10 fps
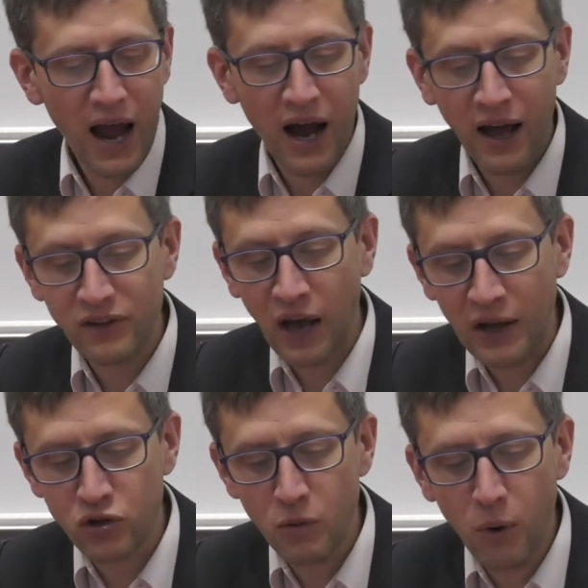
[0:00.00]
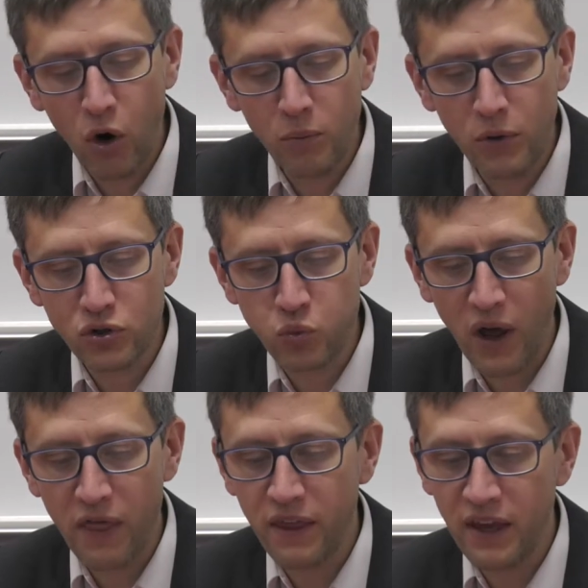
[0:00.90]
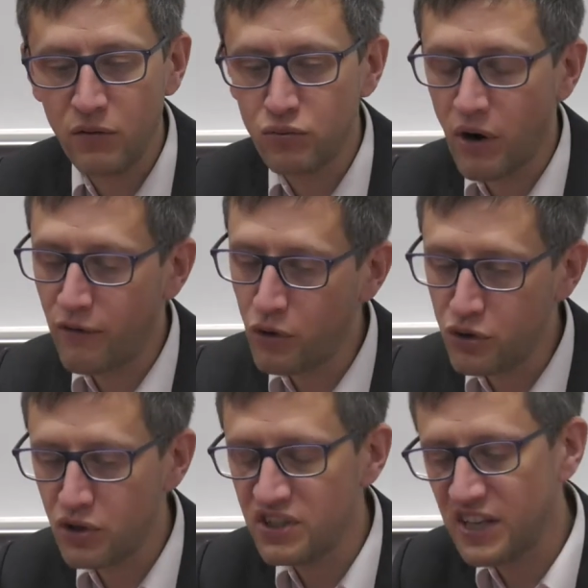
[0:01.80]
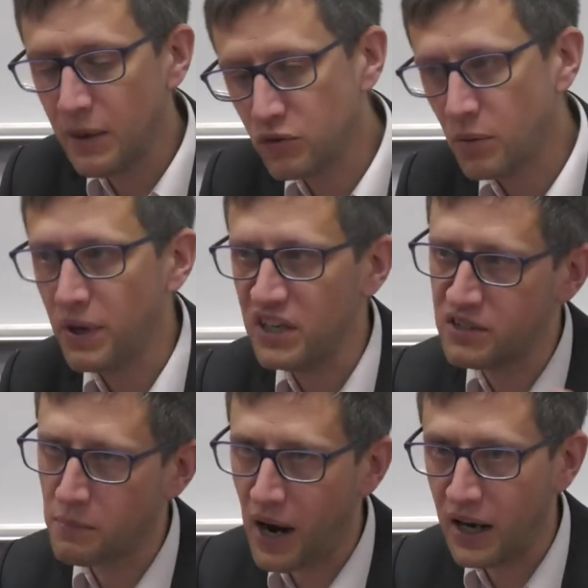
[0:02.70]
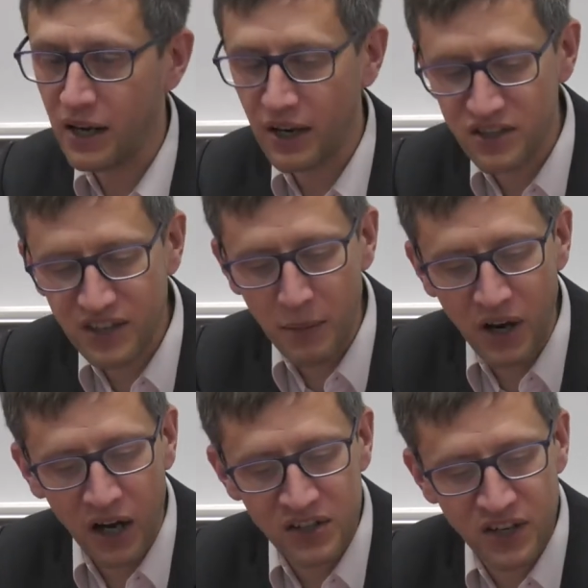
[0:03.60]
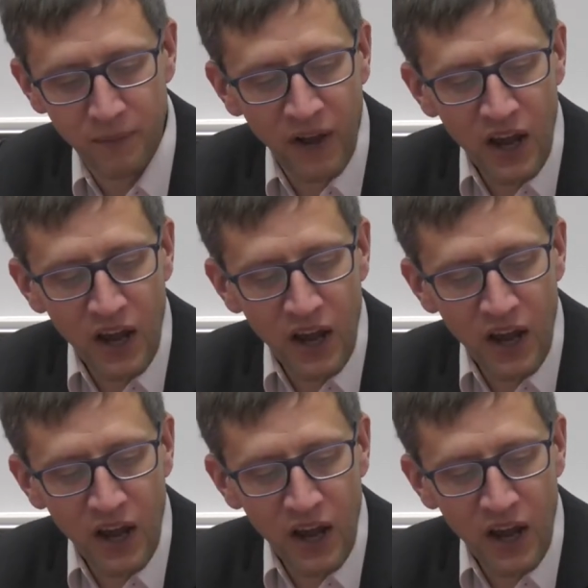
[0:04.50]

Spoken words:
at a moment when the revolution seemed to be smiling and stabilizing.